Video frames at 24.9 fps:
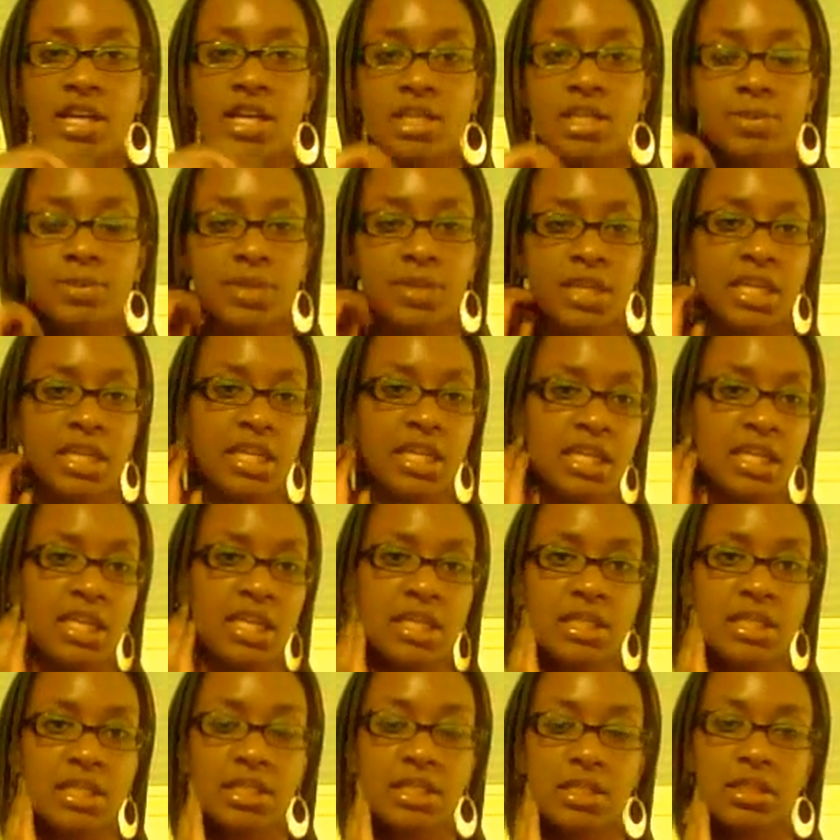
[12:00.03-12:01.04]
her husband, he
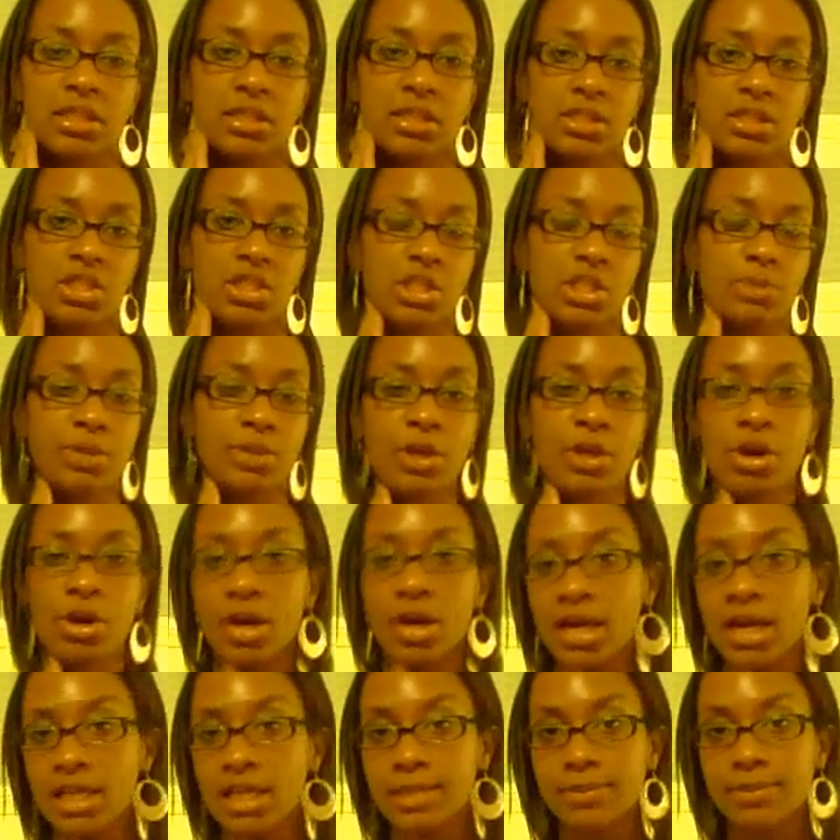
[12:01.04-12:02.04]
needs to just be
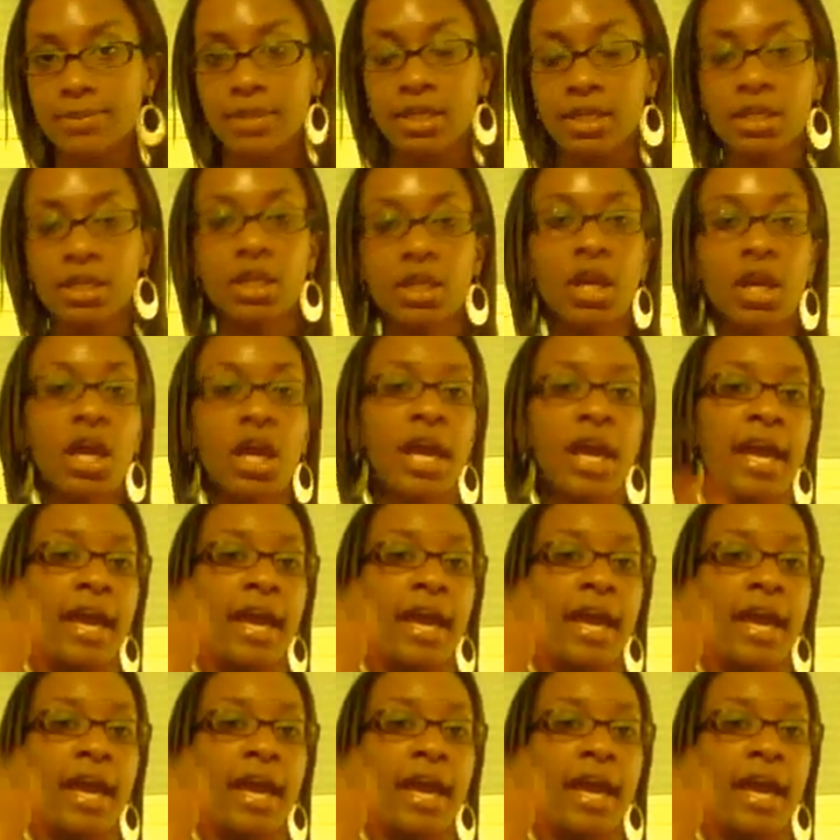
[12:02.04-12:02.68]
her husband.